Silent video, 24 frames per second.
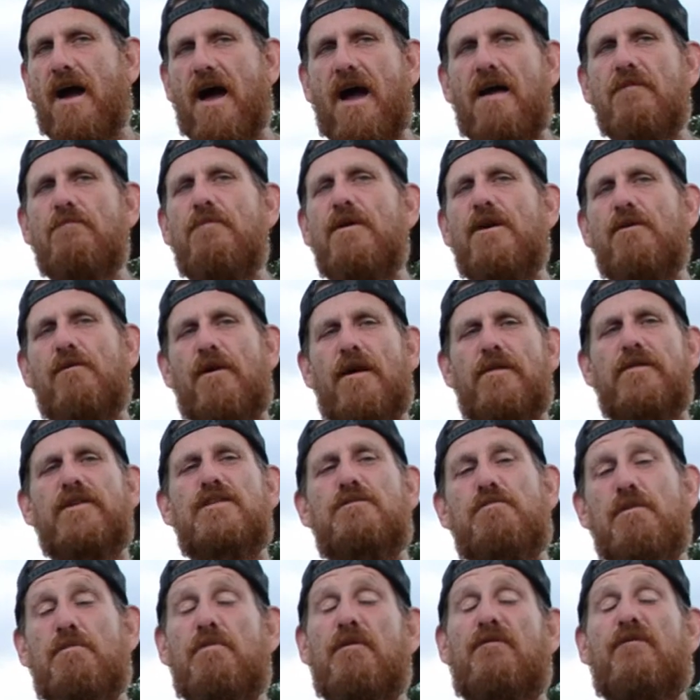i have been around these
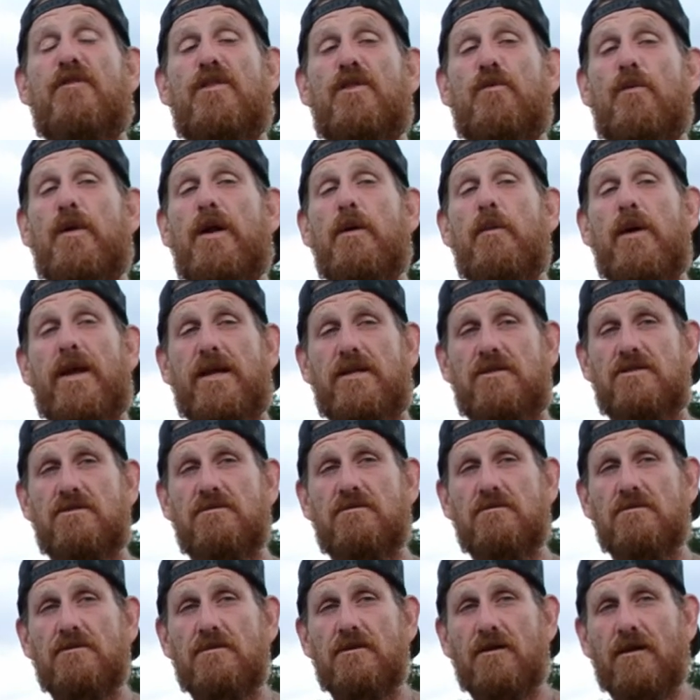people for three weeks.
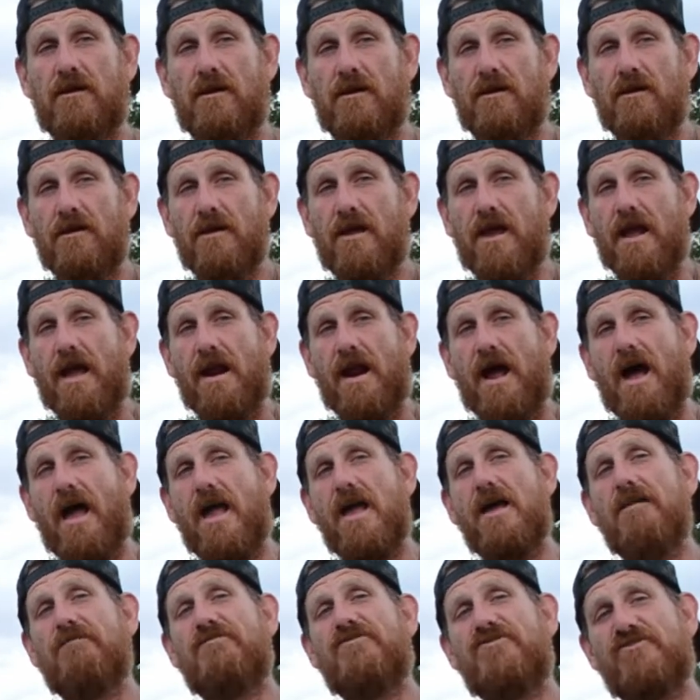And I
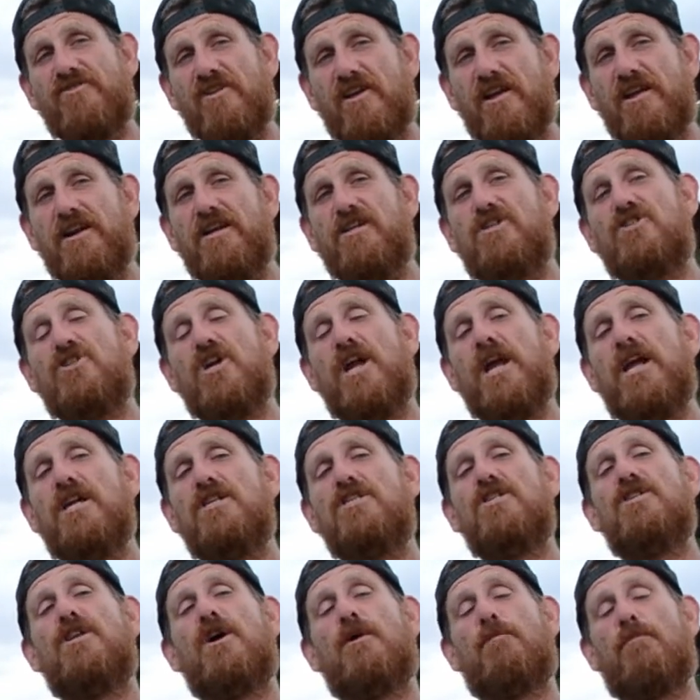have seen a change
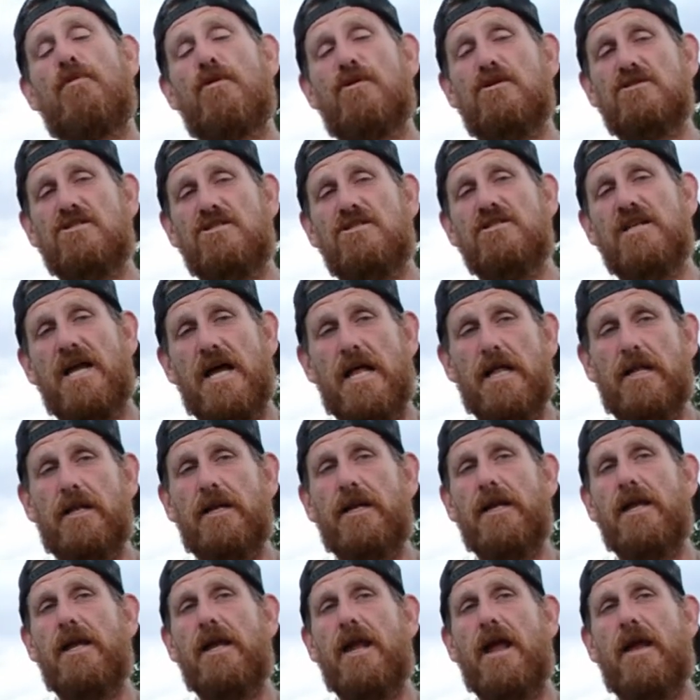in their
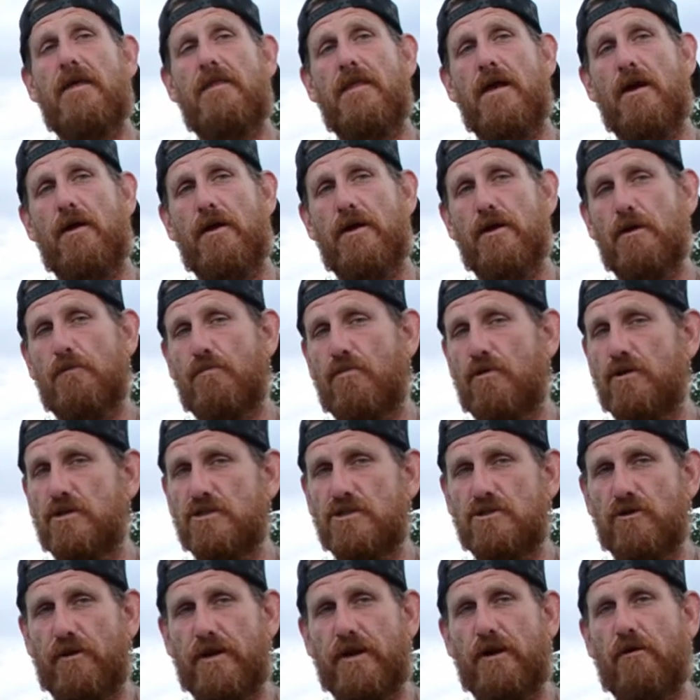personality and their
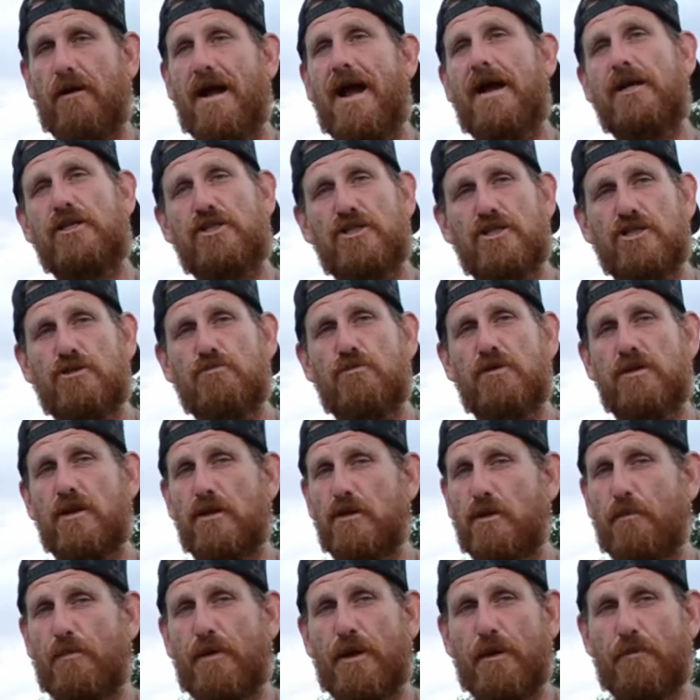interpersonal interactions with
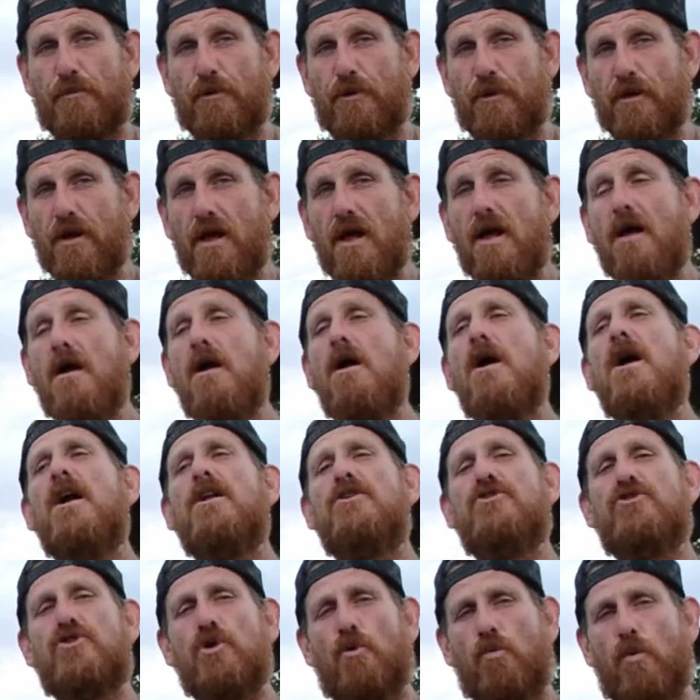other people
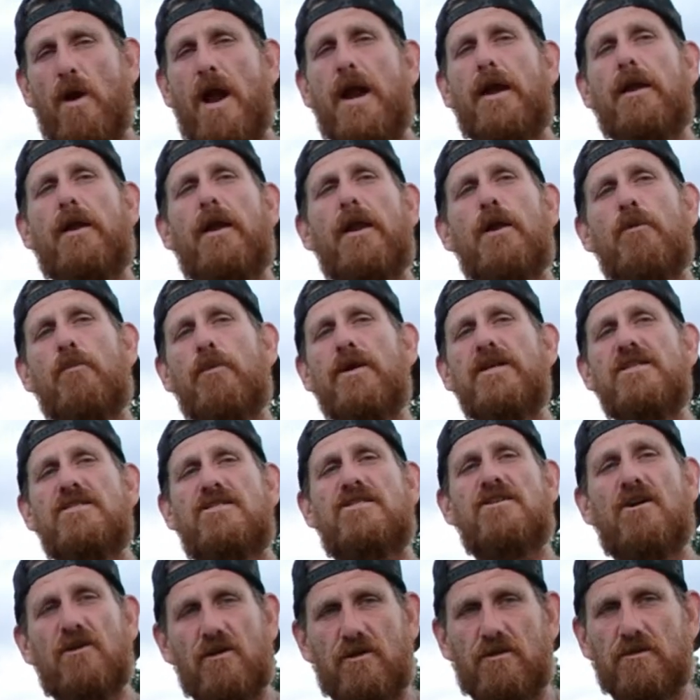directly
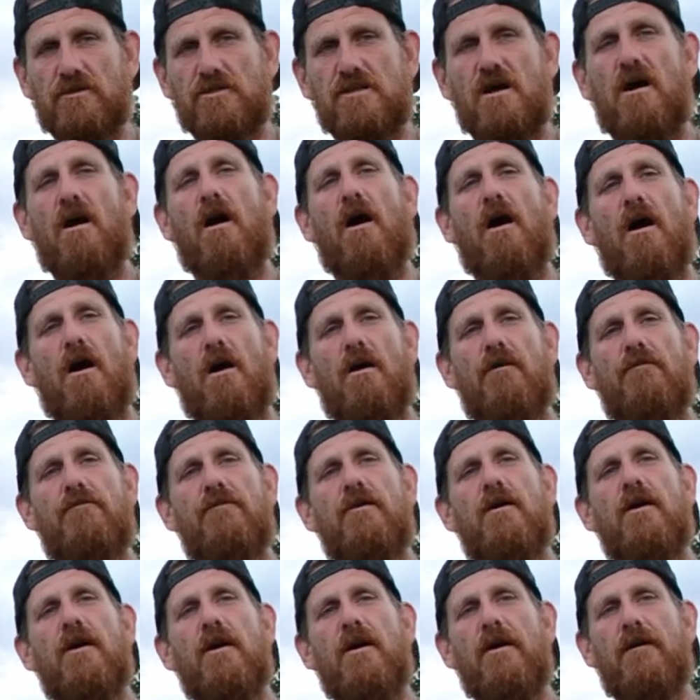result of
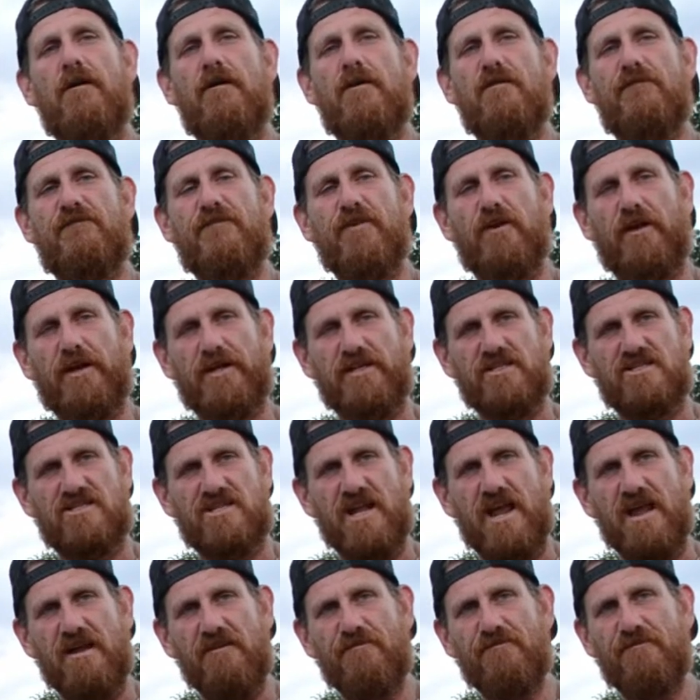feeling
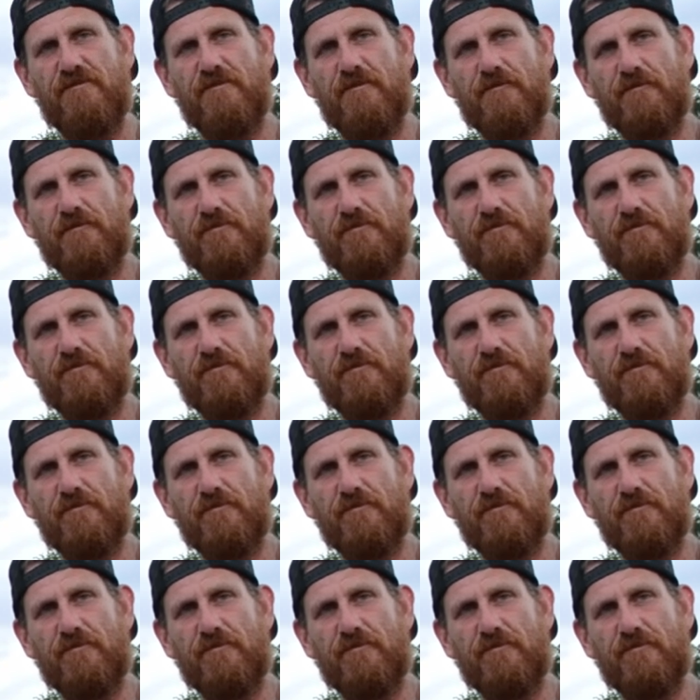safe,